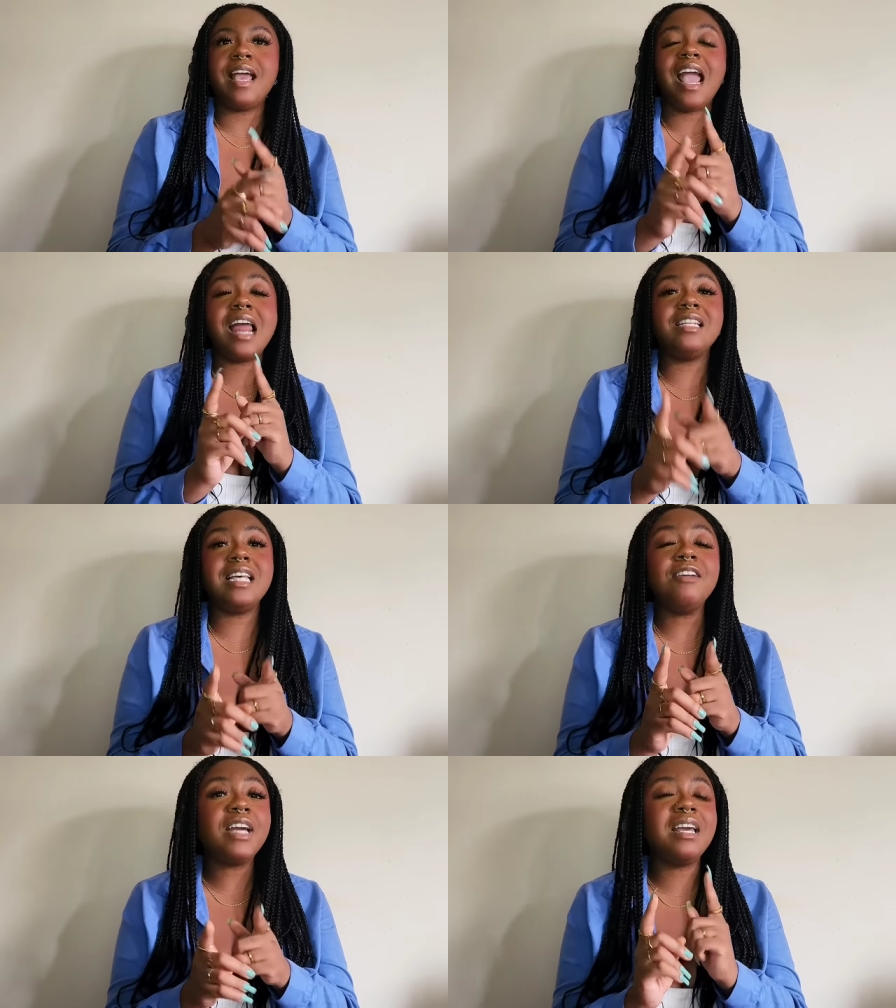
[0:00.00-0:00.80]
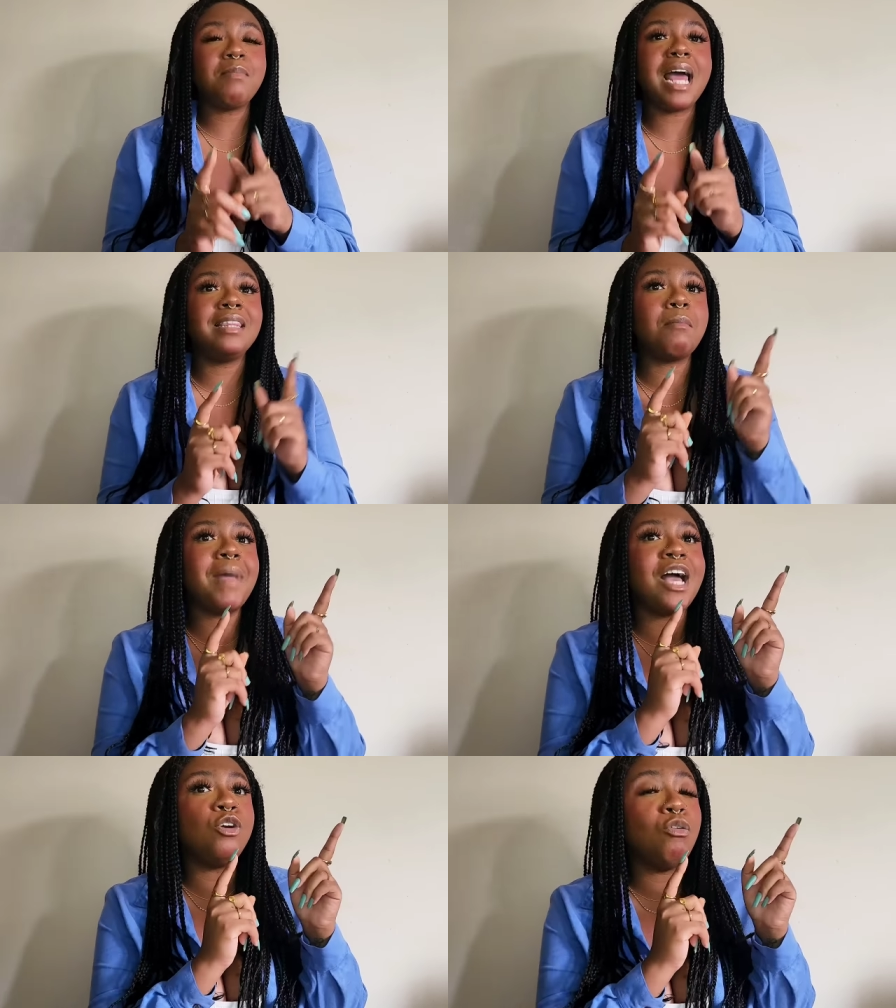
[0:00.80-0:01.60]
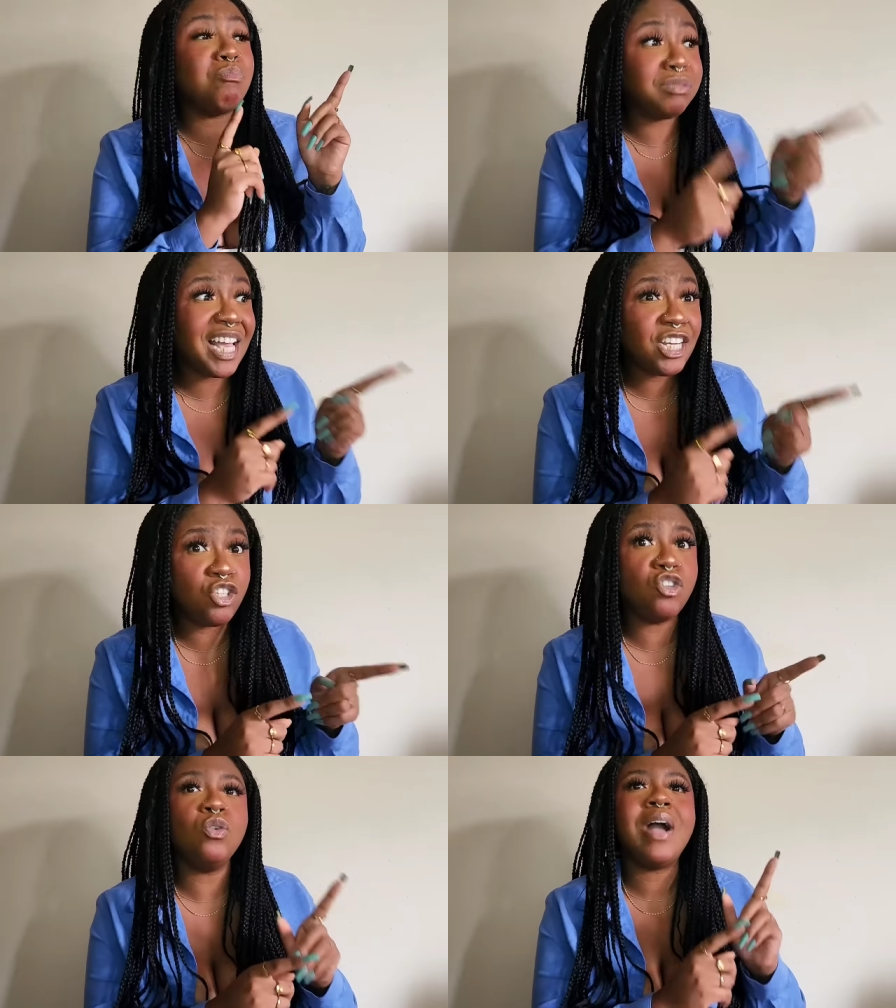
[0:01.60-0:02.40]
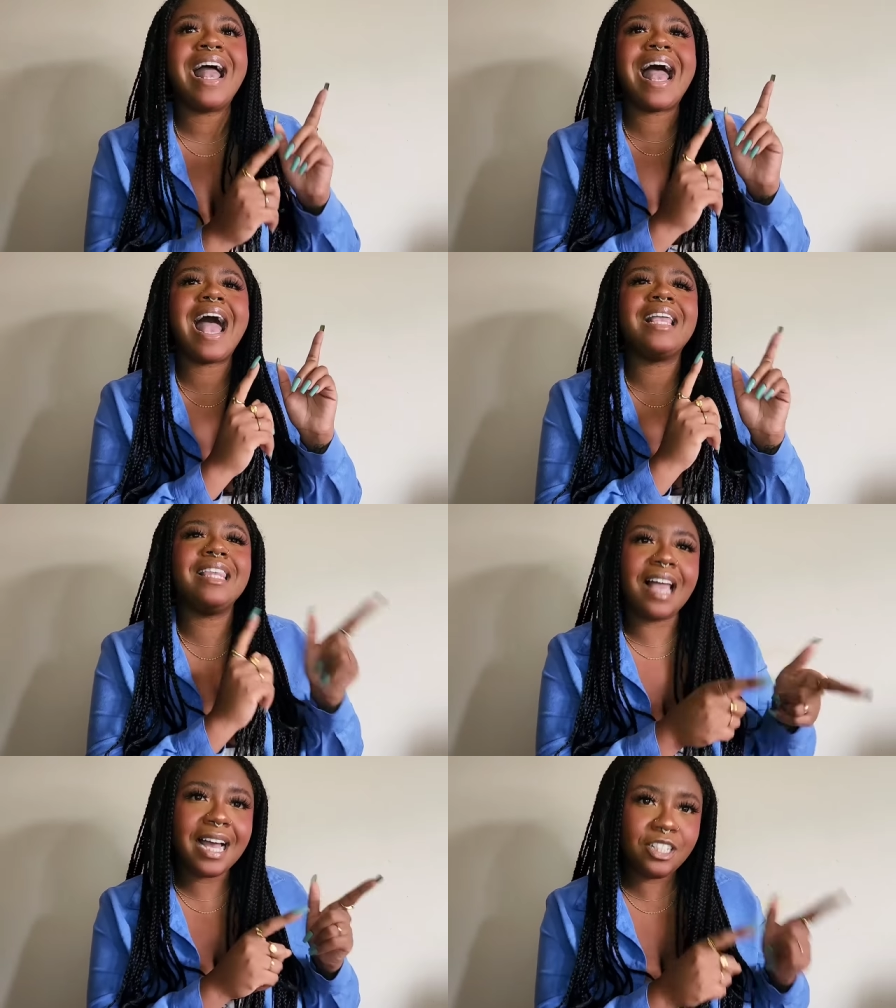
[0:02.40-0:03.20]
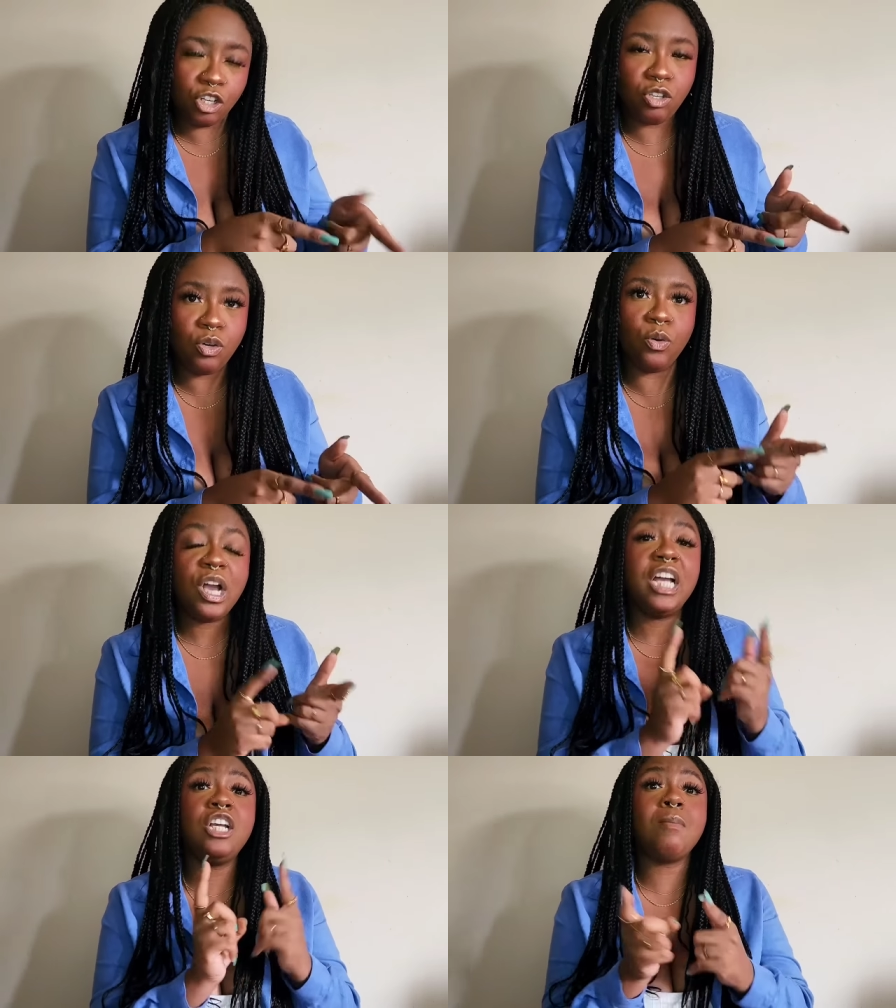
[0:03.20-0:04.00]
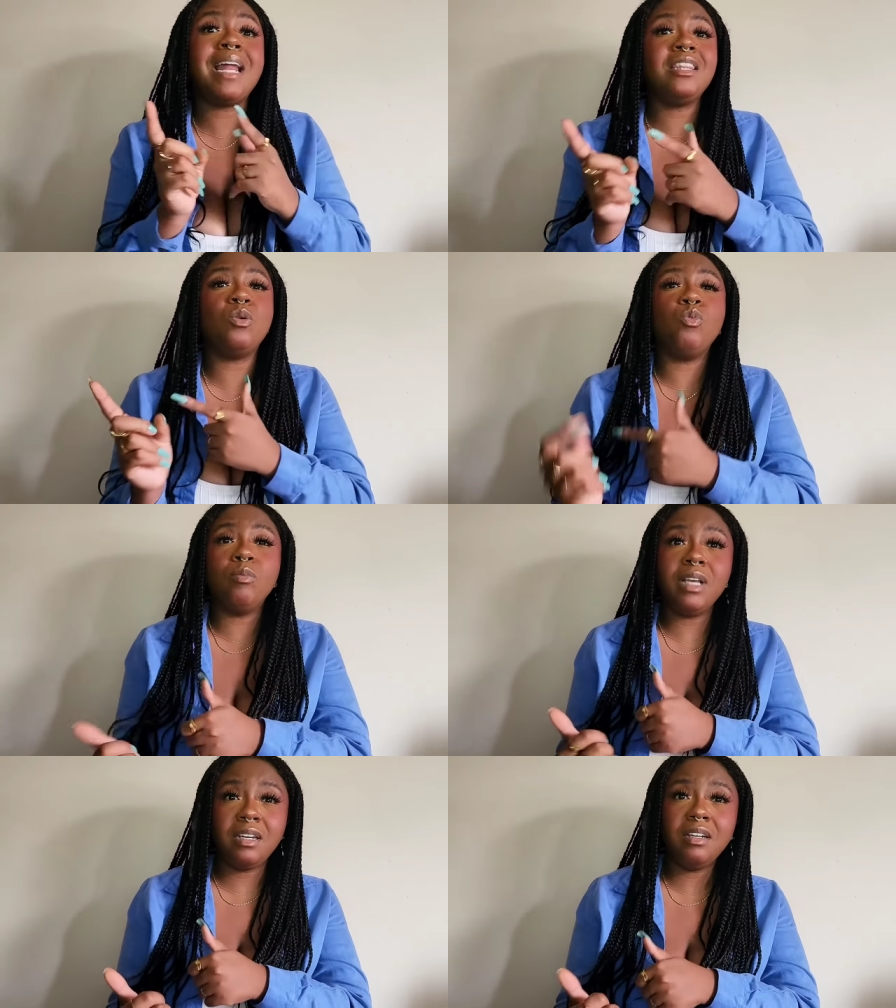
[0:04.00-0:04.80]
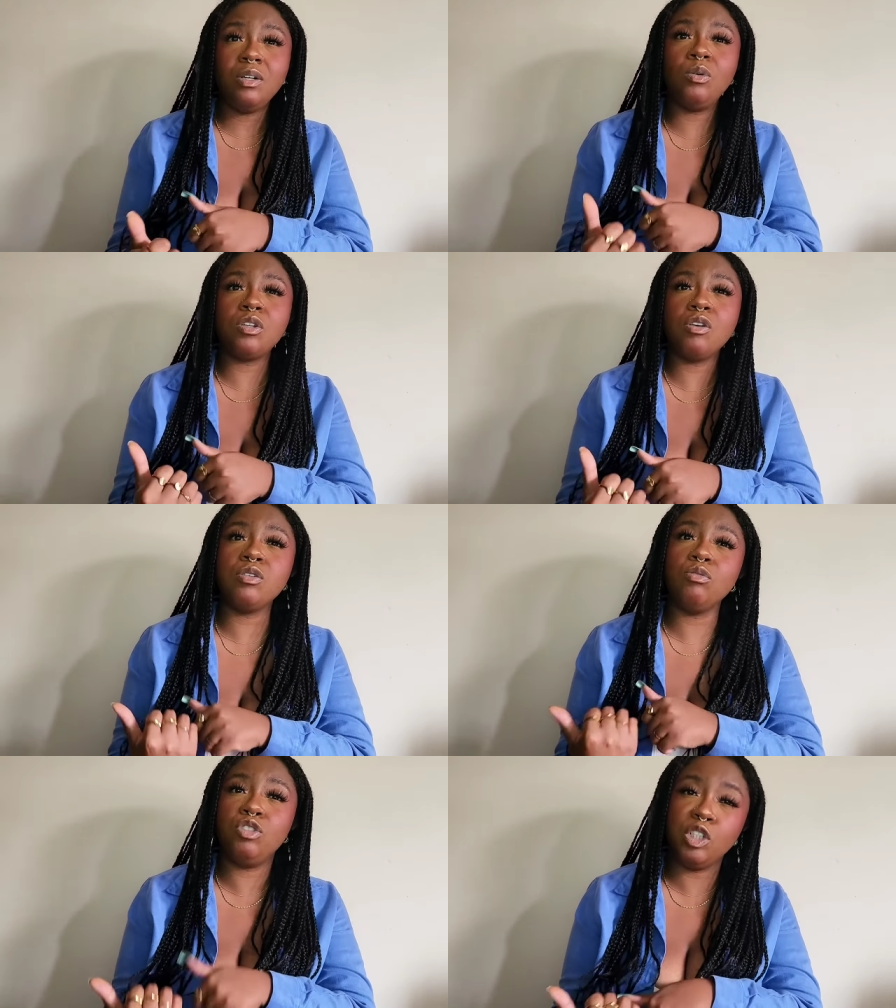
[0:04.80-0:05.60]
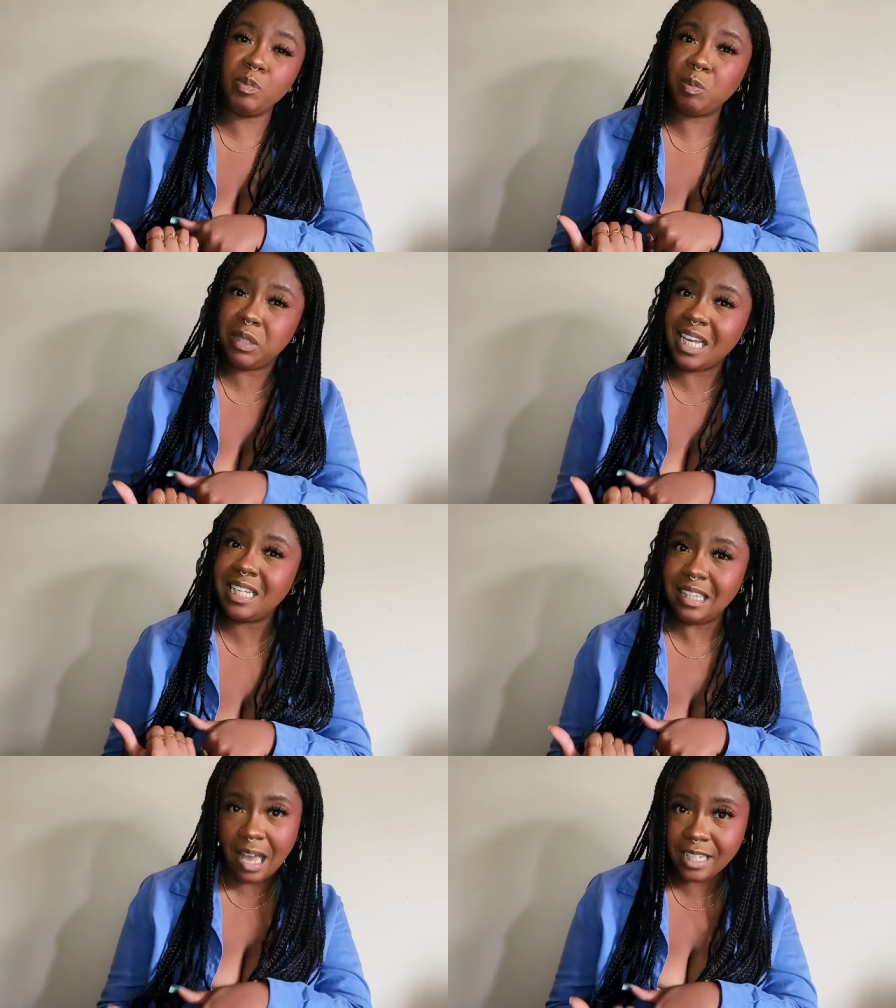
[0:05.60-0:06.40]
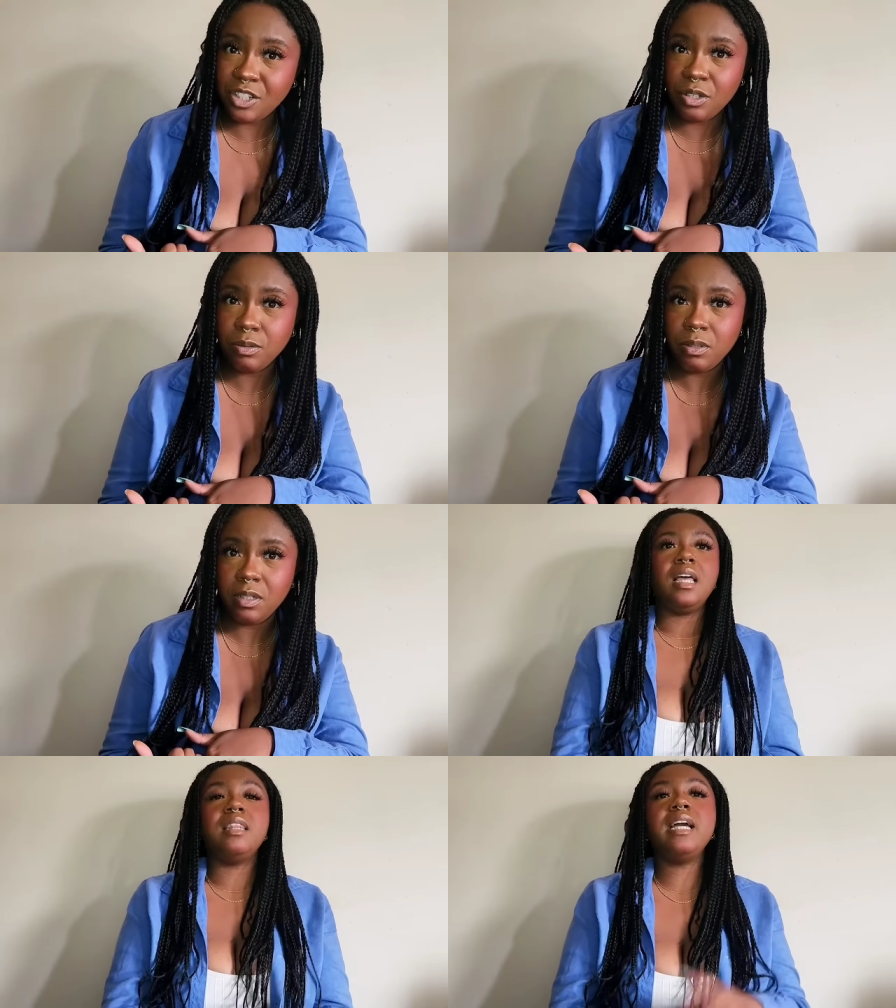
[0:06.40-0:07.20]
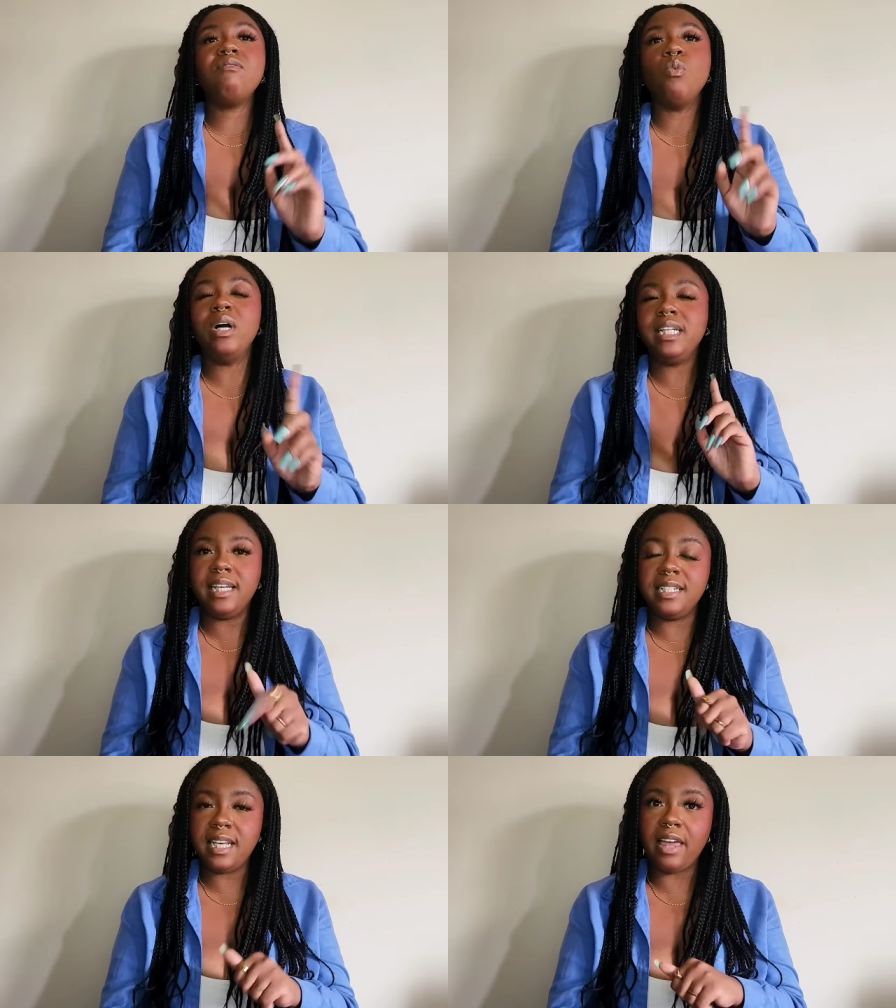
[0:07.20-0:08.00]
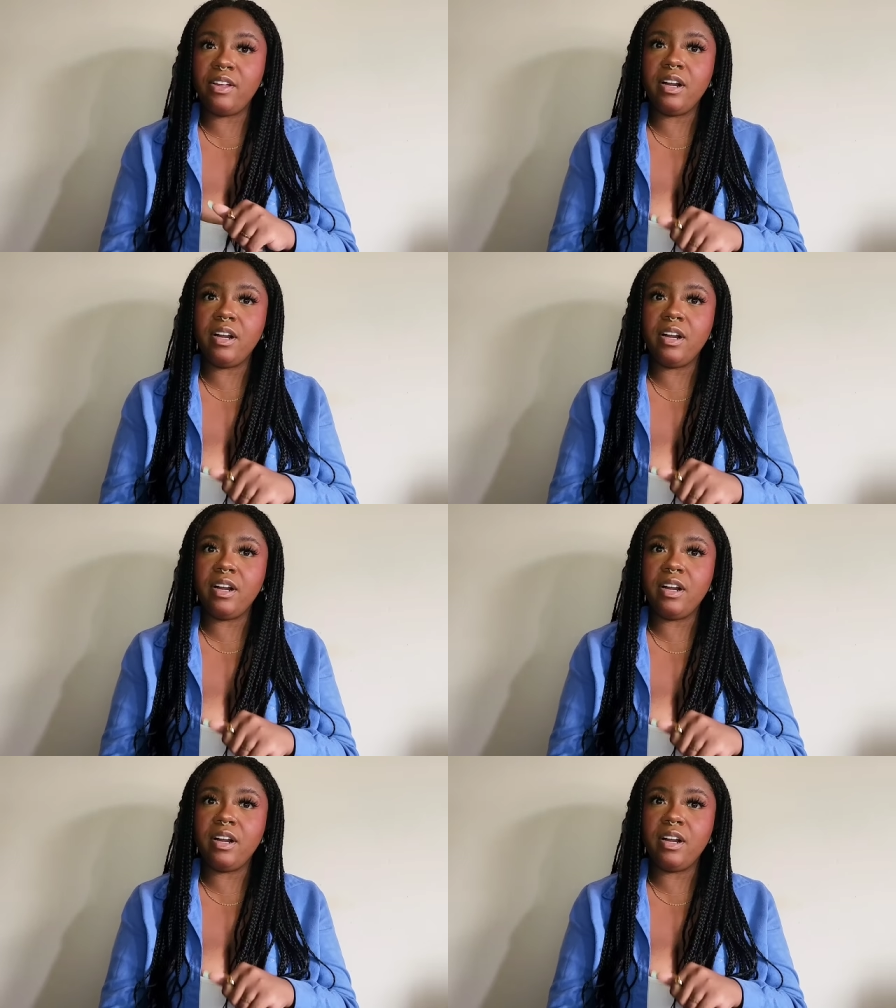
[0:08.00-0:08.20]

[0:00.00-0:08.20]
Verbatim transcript: And instead of getting mad at the man who played you and lied to you, you're mad at the woman who was also duped, played, and lied to? They have one kid together.